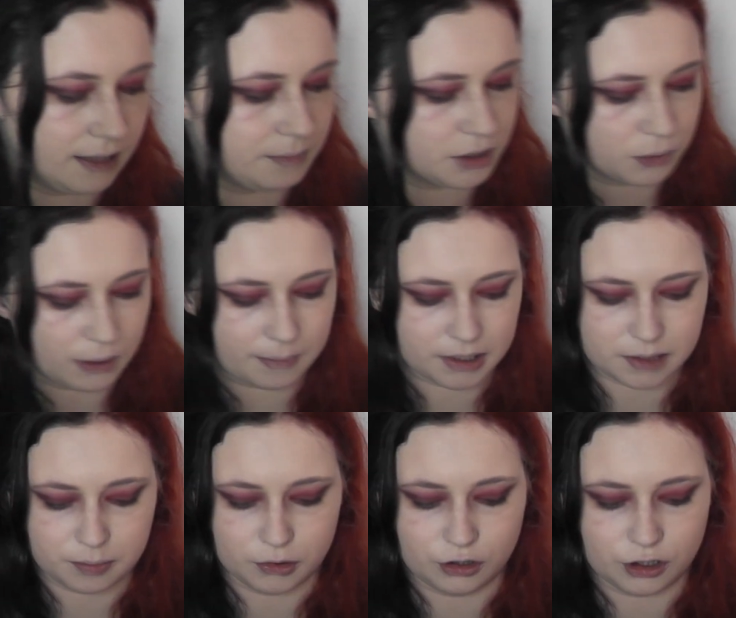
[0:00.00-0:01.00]
To wet
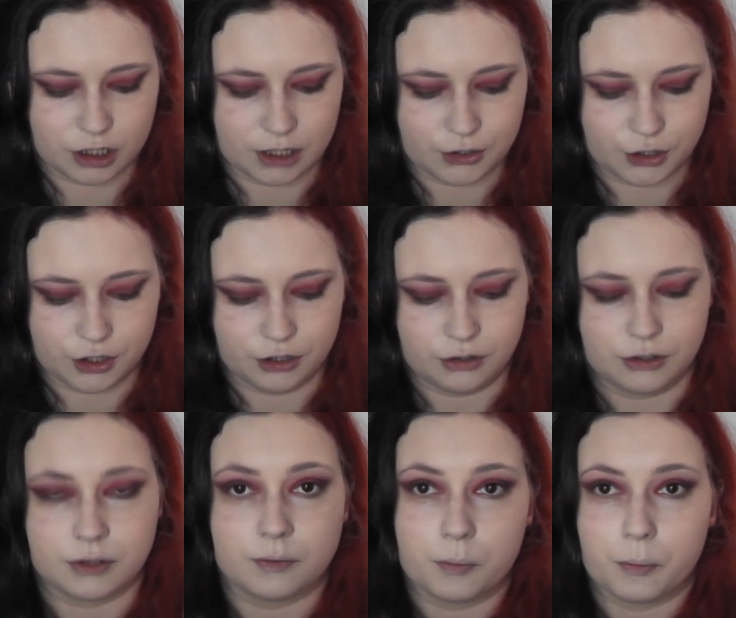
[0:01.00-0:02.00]
my sponge, I just
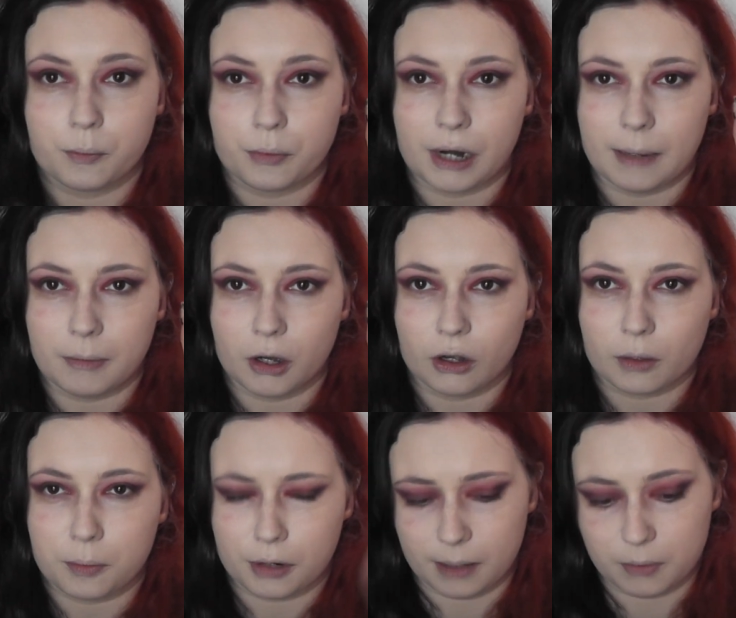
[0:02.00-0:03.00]
use
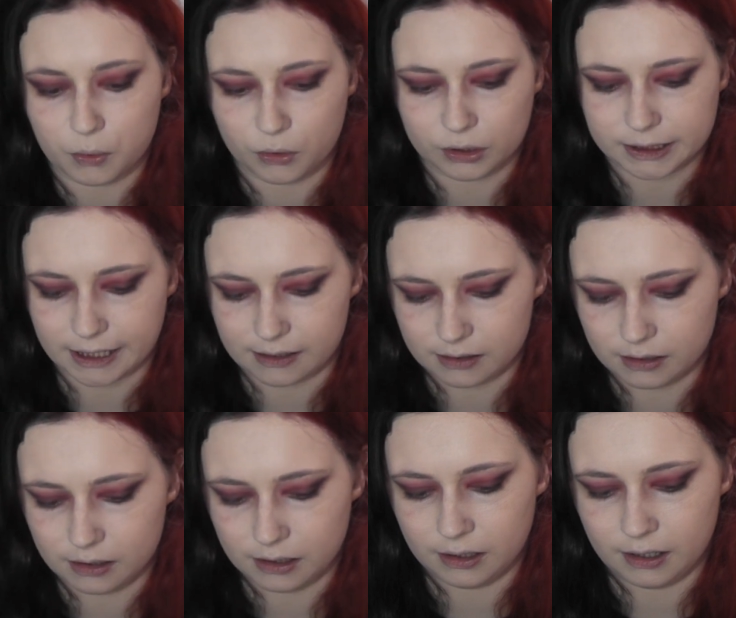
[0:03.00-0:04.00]
Primark Primer
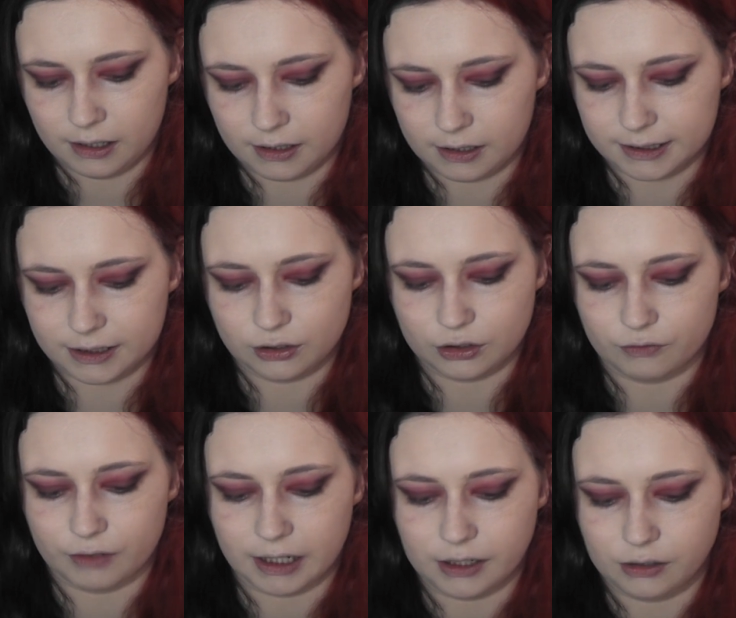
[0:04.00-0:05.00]
Water because it
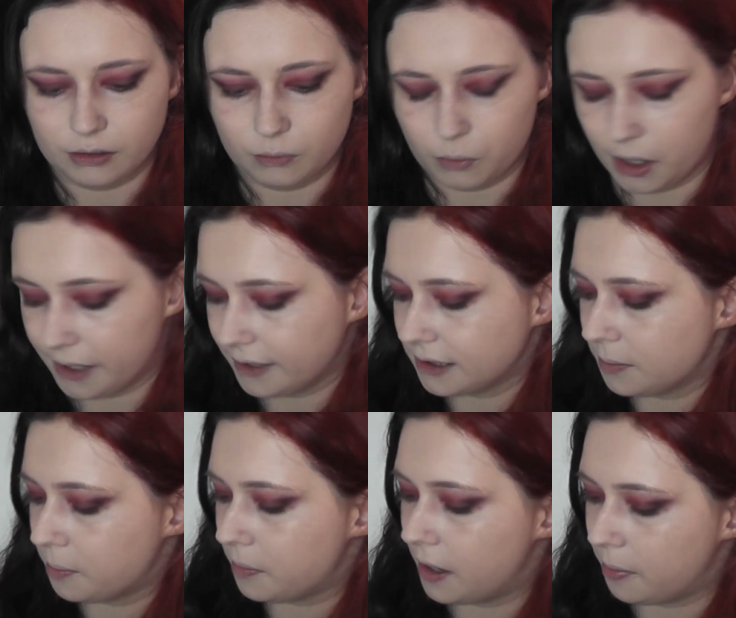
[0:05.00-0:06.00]
doesn't really work
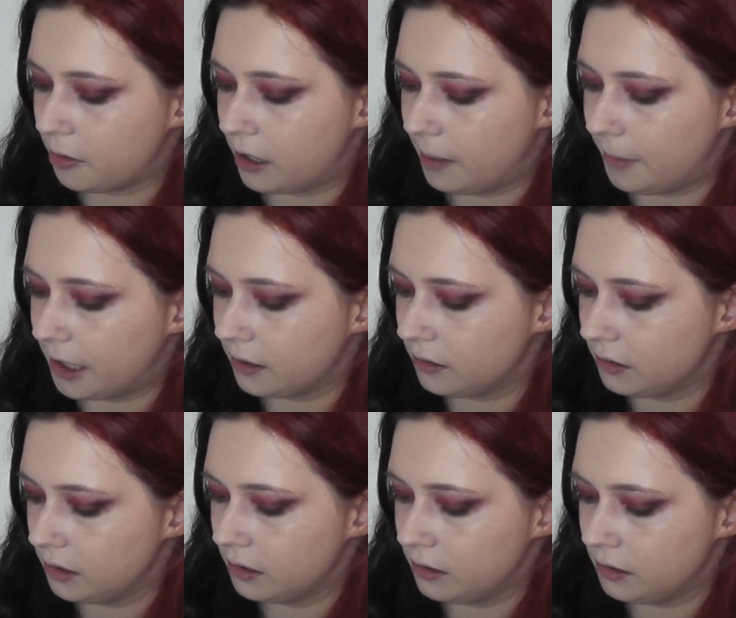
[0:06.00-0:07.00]
as a primer,
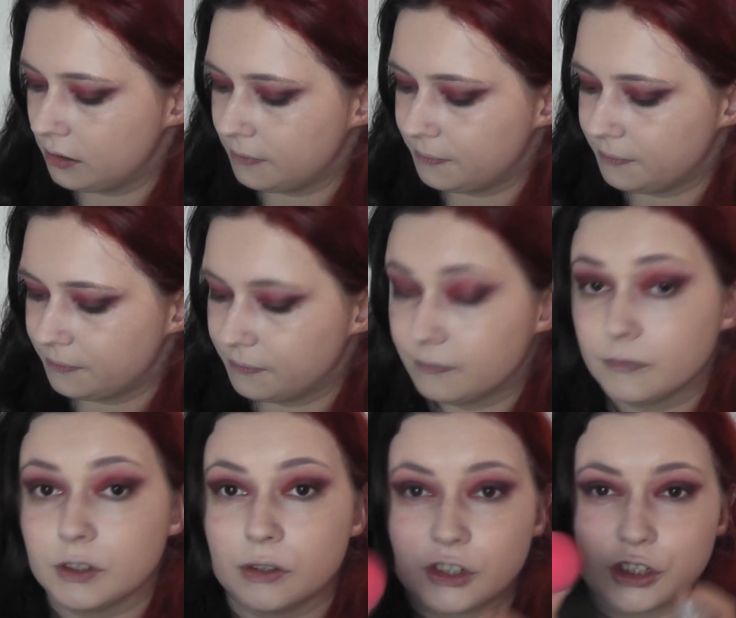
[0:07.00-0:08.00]

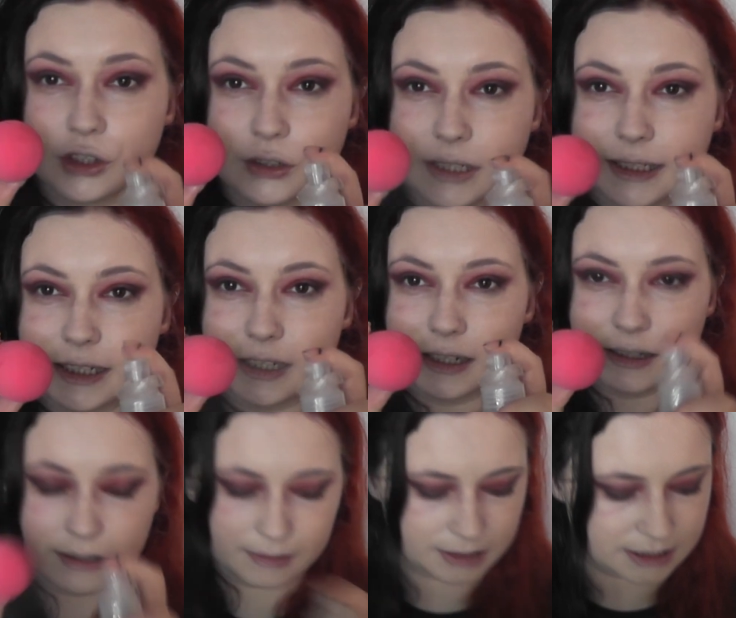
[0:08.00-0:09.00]
so I just use it
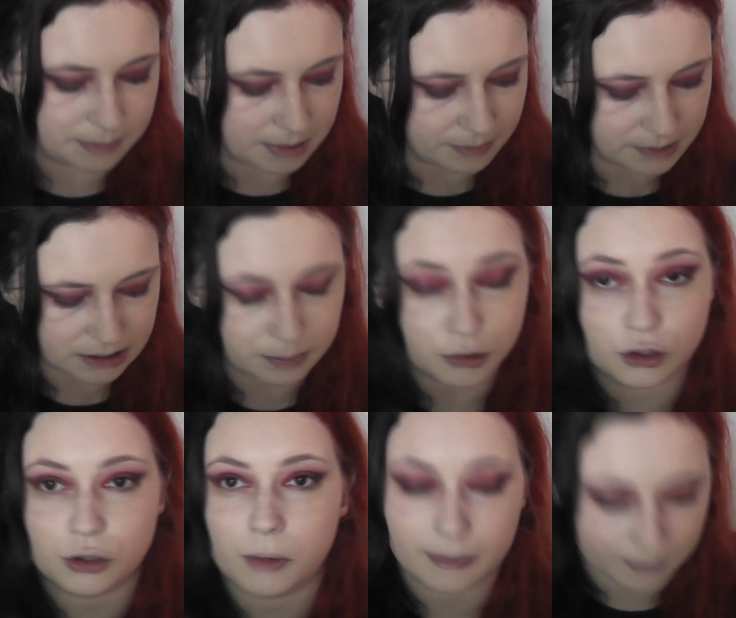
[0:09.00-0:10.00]
to make my
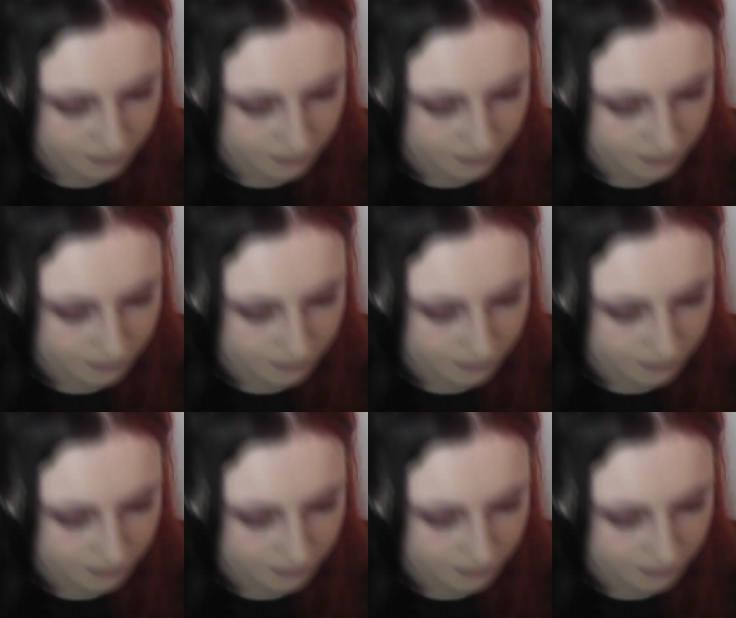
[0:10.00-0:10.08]
sponge